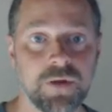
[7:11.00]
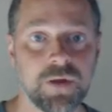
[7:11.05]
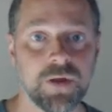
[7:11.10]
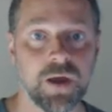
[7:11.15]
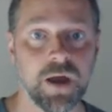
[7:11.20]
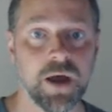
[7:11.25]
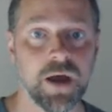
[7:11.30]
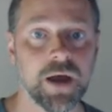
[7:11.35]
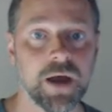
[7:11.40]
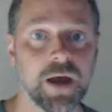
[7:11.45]

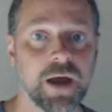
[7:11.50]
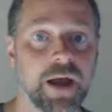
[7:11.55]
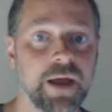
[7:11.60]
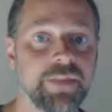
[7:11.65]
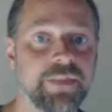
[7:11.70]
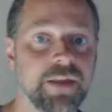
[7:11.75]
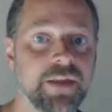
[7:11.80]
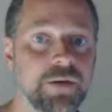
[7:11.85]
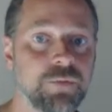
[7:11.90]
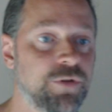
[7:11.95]

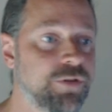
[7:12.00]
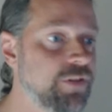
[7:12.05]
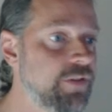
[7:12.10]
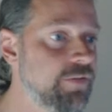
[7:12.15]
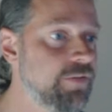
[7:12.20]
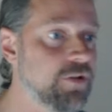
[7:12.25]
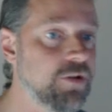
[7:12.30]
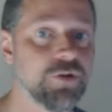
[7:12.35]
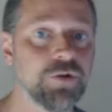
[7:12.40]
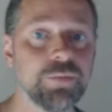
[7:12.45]
and then
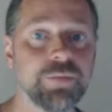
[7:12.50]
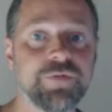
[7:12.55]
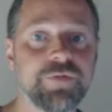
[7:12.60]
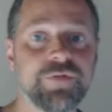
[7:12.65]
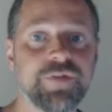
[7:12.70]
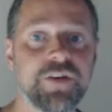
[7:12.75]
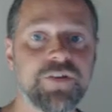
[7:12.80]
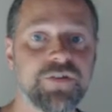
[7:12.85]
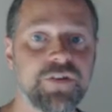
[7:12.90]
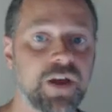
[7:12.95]
within the loop
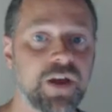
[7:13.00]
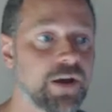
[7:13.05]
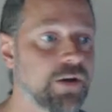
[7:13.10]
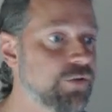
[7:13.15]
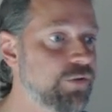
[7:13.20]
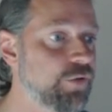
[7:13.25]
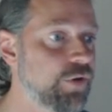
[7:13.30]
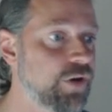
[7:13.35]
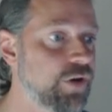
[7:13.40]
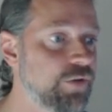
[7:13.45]
fetch
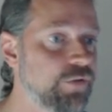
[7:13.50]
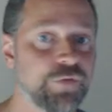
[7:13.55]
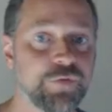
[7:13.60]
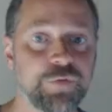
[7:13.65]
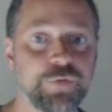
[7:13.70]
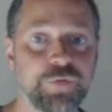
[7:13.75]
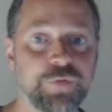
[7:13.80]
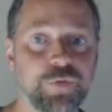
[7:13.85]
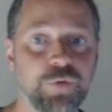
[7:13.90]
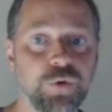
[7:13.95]
out
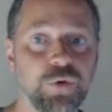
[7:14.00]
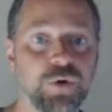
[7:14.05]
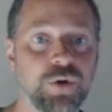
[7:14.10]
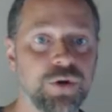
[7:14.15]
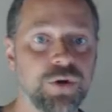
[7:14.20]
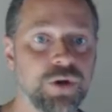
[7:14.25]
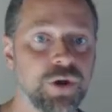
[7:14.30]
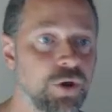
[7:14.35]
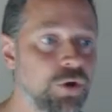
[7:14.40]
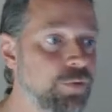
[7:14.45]
4
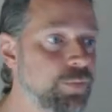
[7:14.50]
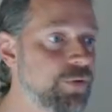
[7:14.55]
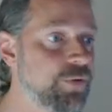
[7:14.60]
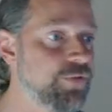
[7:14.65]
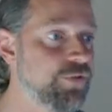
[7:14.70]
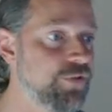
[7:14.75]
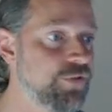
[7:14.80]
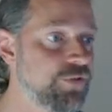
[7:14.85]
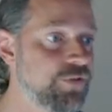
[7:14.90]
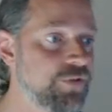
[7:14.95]
node
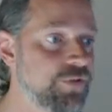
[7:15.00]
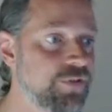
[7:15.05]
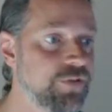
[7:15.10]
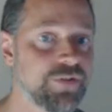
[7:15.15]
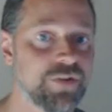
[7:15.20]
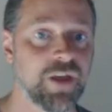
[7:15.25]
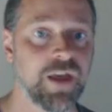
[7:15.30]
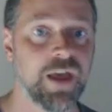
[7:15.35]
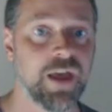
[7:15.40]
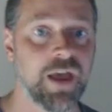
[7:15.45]

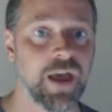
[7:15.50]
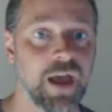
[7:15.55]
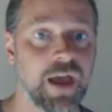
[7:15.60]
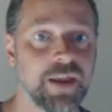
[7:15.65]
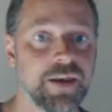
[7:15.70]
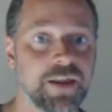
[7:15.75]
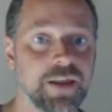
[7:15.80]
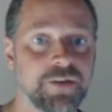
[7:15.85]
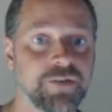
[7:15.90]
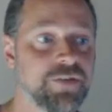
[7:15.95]
positions
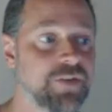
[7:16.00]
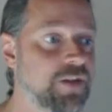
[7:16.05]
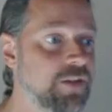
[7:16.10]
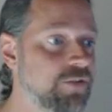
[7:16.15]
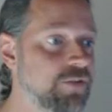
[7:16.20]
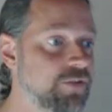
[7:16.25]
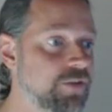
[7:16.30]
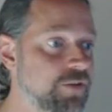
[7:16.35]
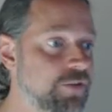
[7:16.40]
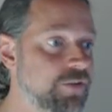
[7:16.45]
and
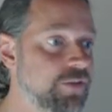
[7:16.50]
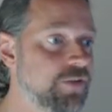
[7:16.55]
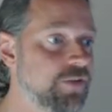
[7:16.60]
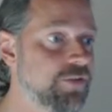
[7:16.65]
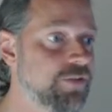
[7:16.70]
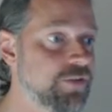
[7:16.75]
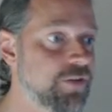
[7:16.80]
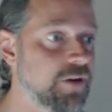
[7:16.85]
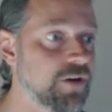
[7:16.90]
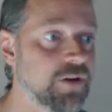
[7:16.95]
extents into
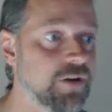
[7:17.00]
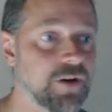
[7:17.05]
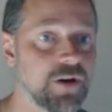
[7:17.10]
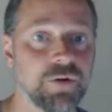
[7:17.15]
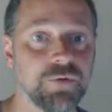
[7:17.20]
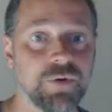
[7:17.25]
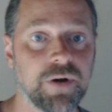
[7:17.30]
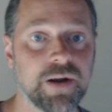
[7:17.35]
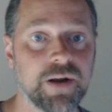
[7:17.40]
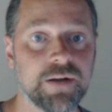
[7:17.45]
this
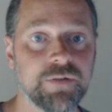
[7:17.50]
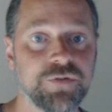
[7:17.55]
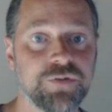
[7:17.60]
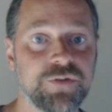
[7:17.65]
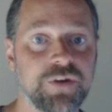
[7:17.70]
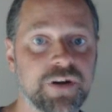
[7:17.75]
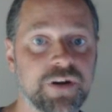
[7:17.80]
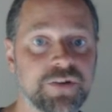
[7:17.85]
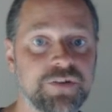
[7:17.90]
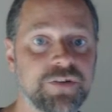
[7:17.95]
array of
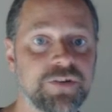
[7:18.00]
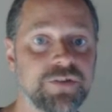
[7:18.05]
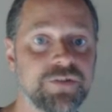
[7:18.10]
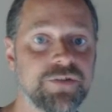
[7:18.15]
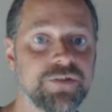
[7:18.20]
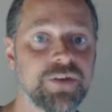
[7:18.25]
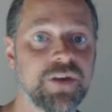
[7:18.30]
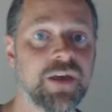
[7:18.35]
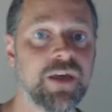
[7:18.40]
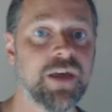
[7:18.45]

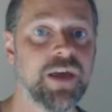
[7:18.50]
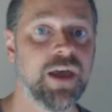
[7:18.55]
structures